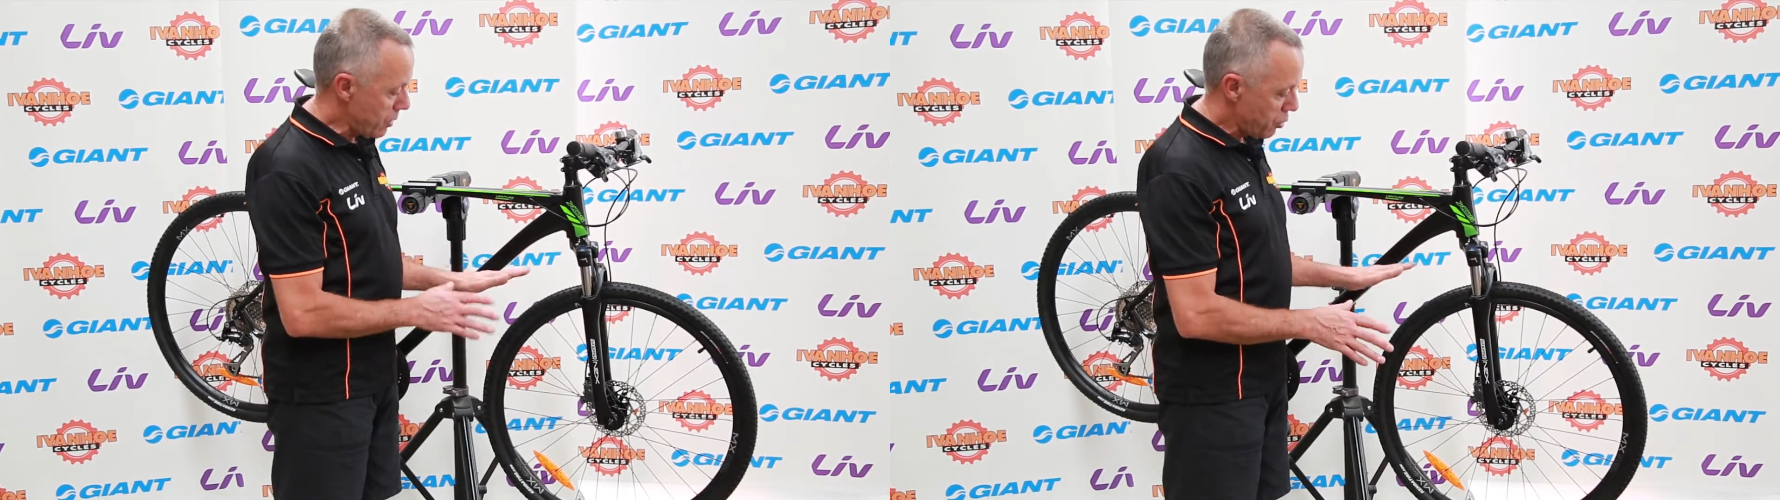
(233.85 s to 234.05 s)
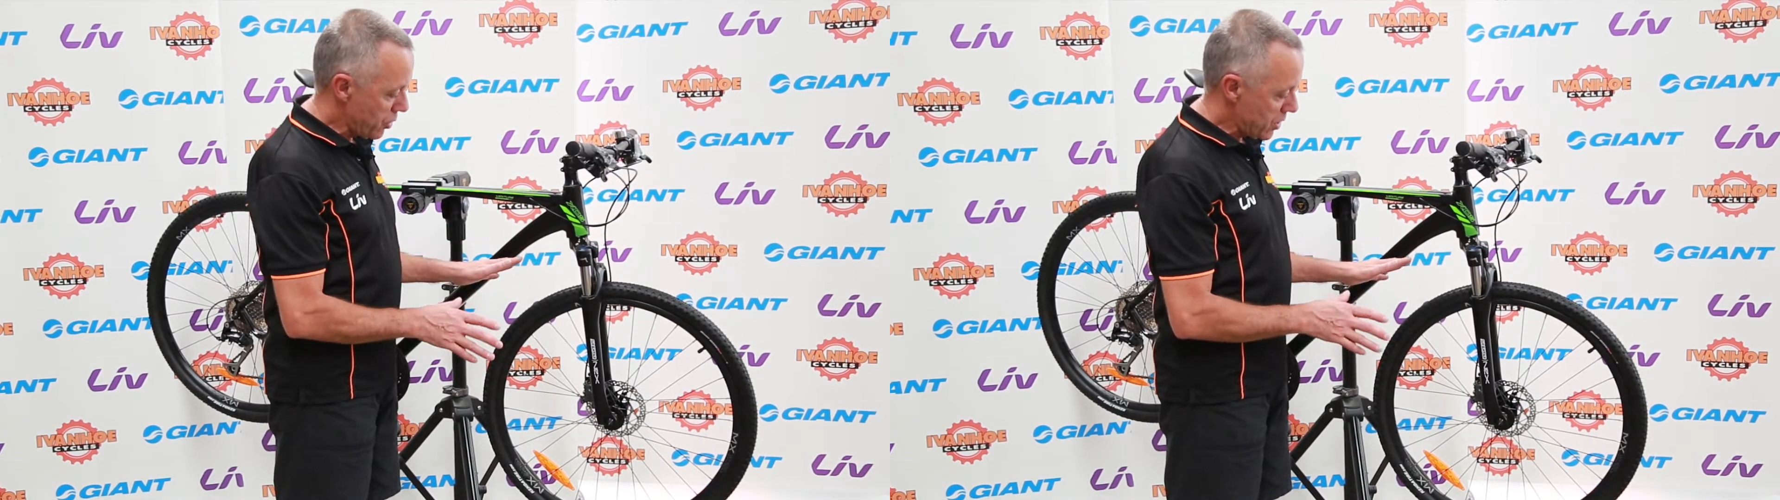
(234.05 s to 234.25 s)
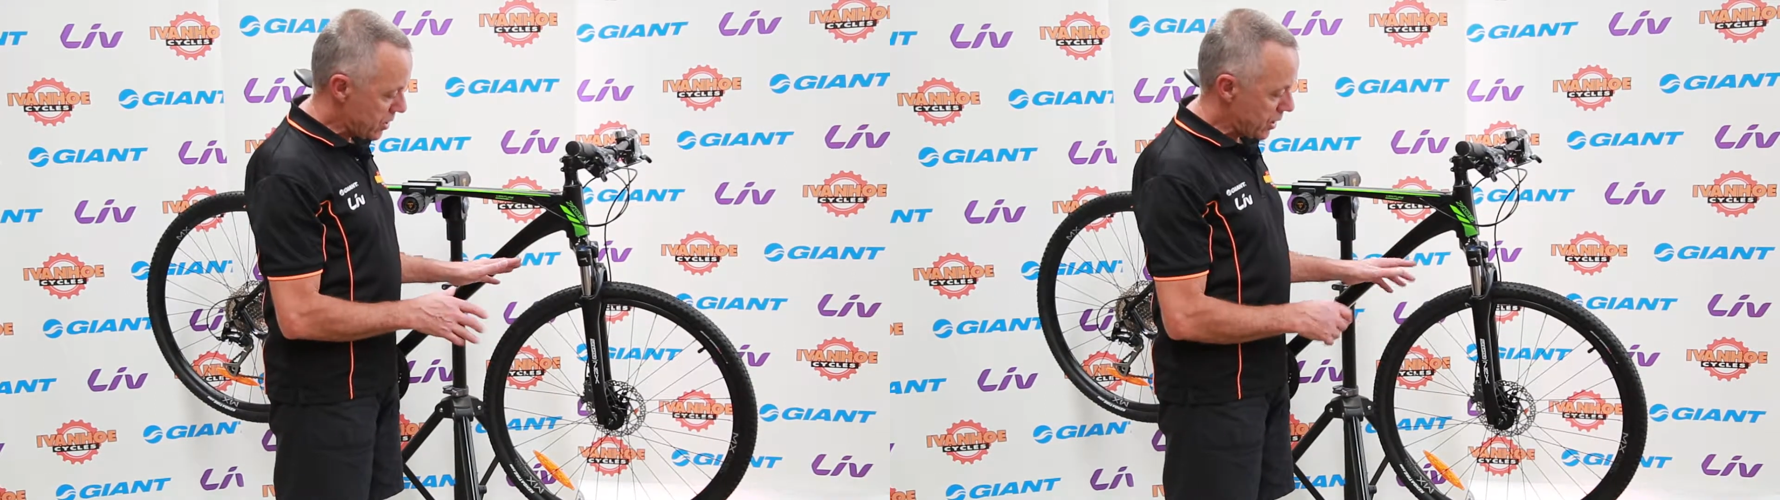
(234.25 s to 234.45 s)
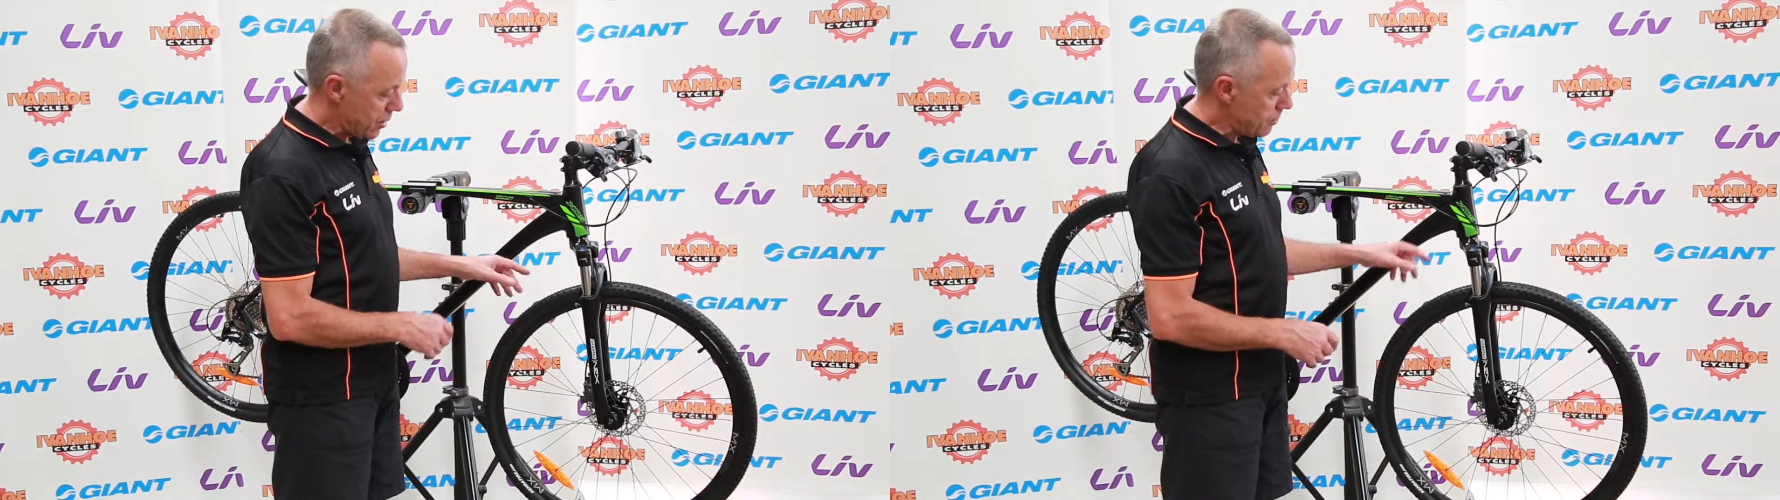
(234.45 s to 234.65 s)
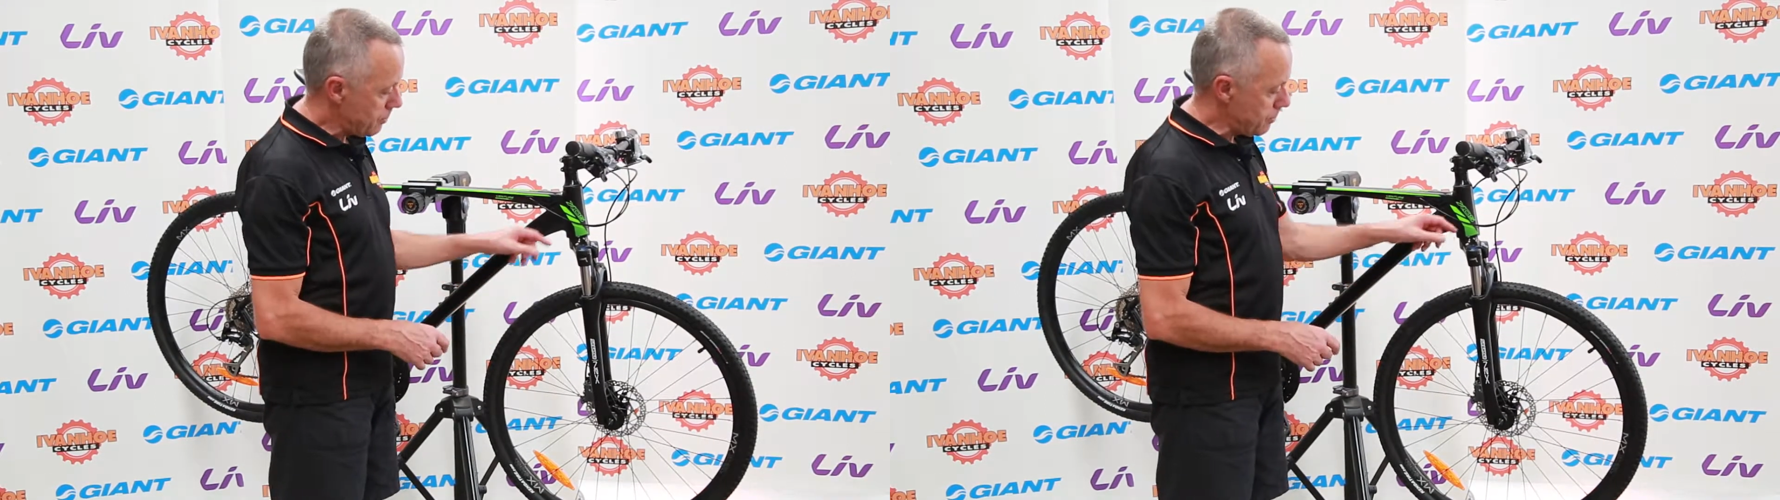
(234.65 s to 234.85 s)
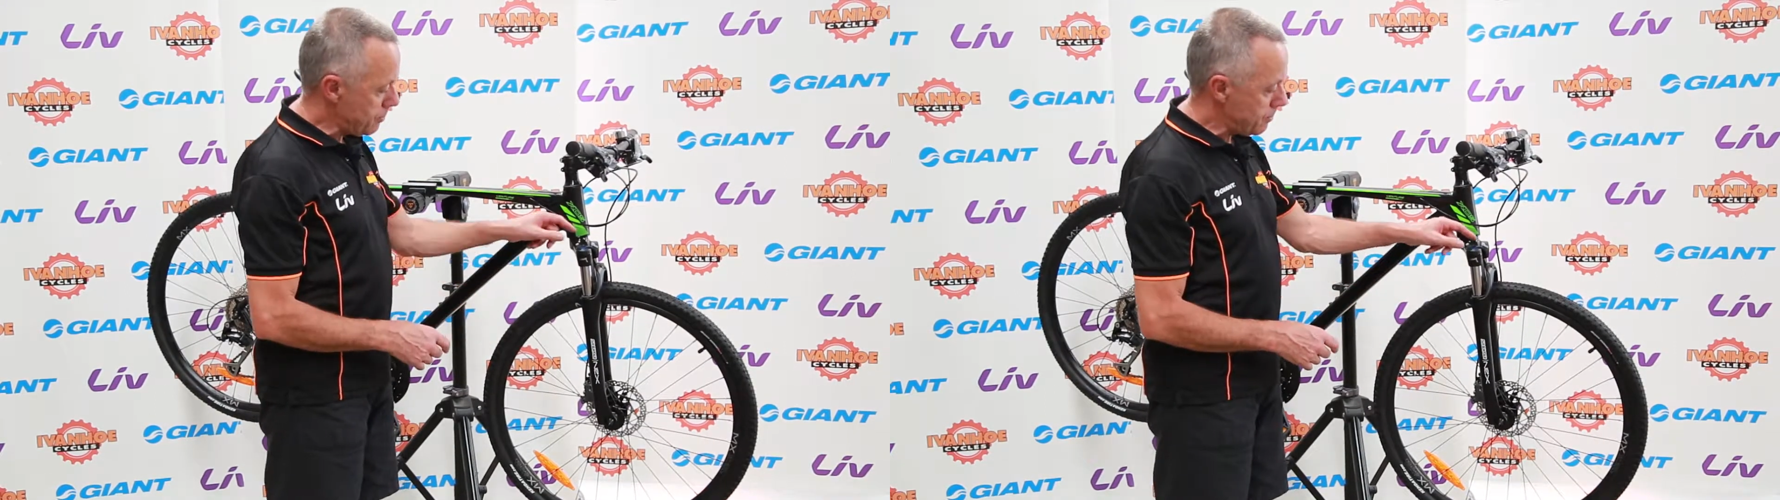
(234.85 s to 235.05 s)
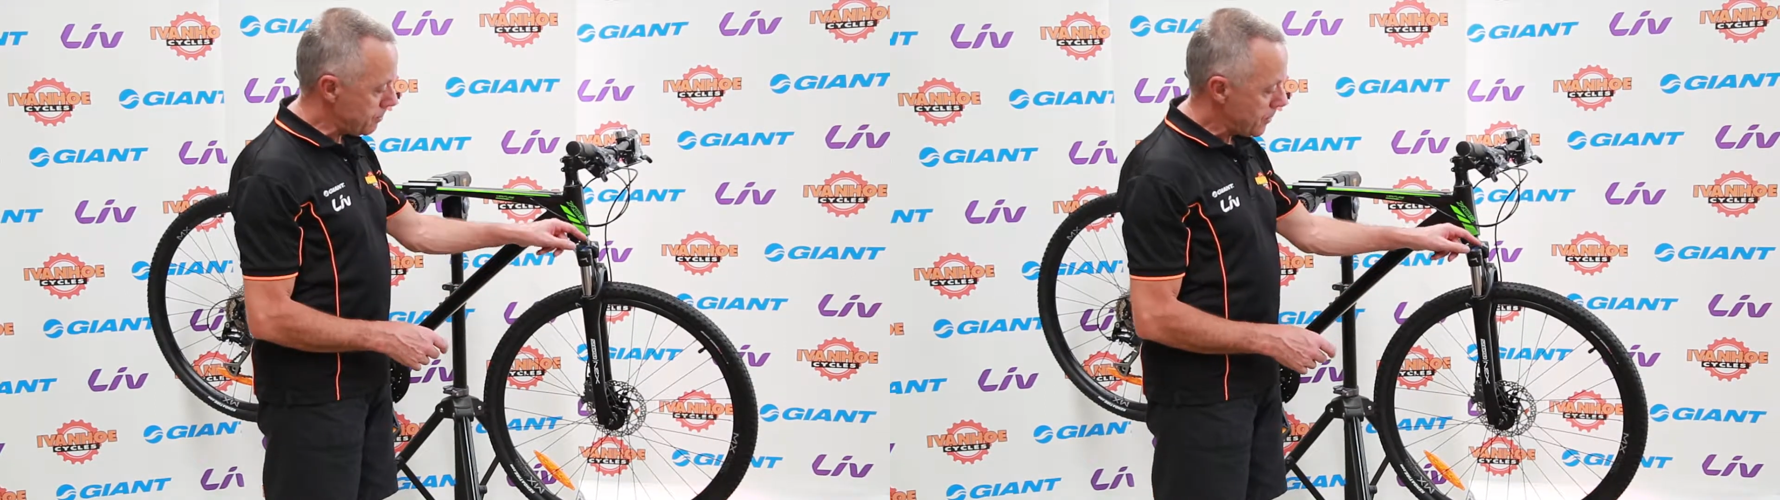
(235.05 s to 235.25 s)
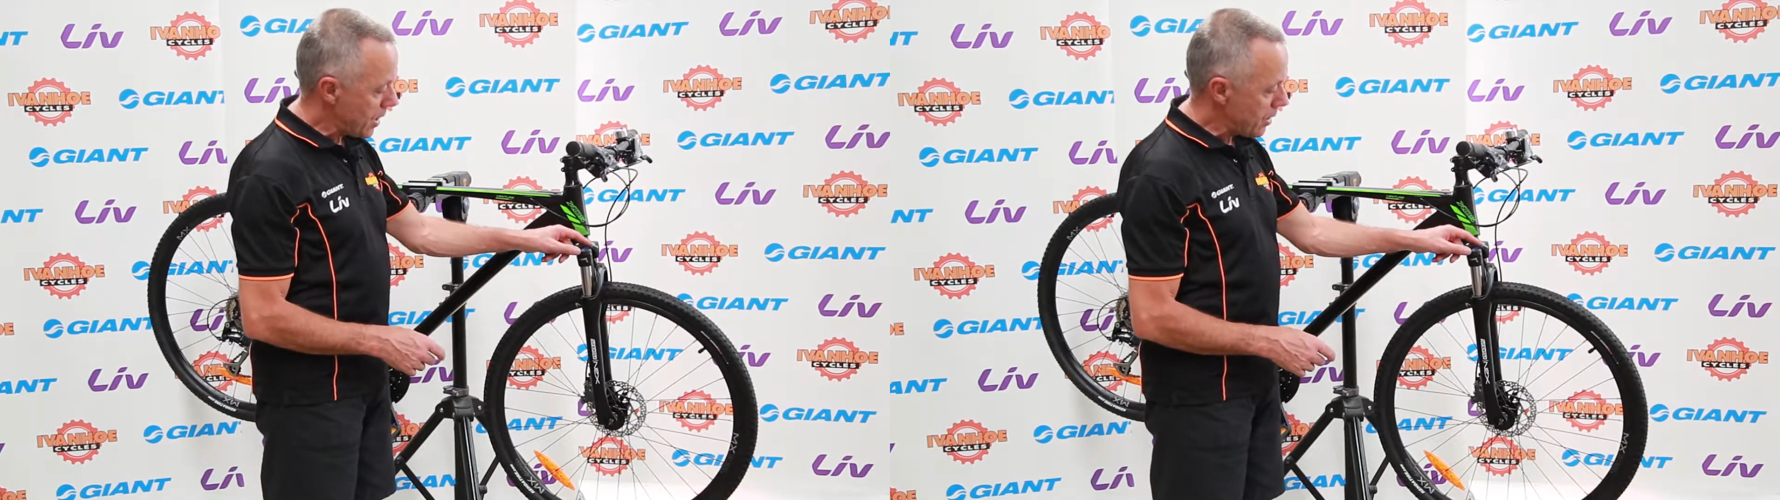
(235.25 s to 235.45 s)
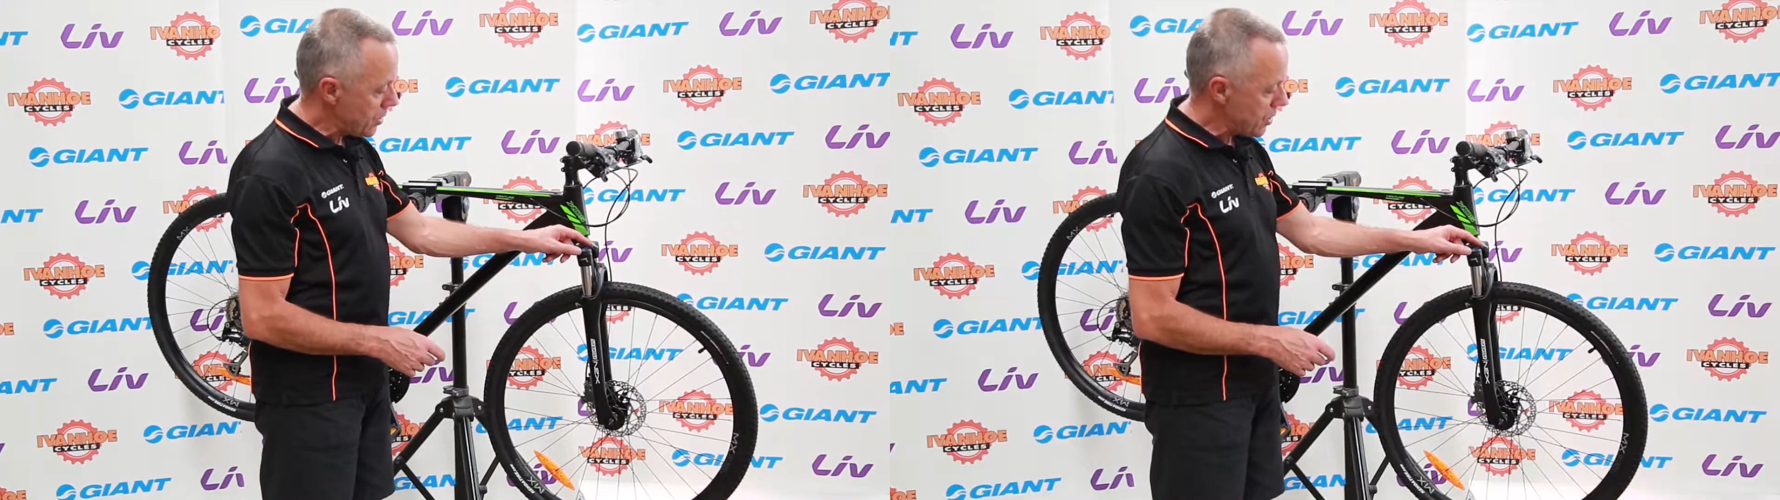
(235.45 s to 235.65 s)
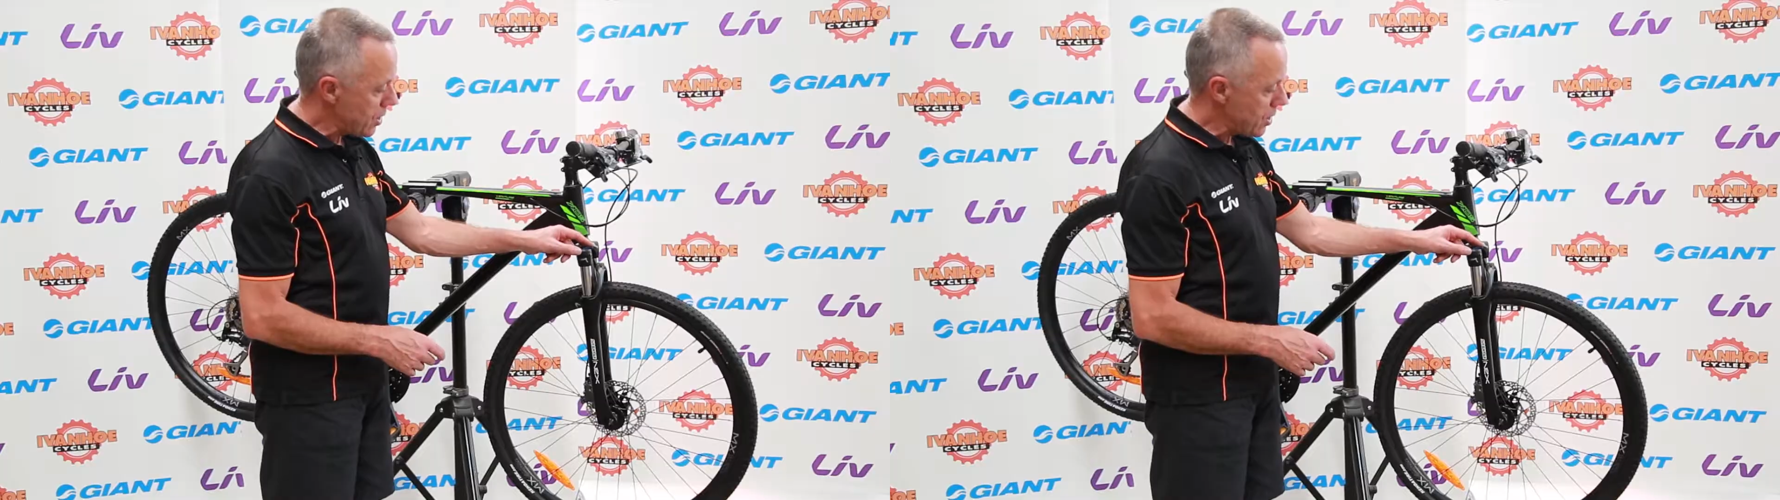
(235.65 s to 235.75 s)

preset, and they just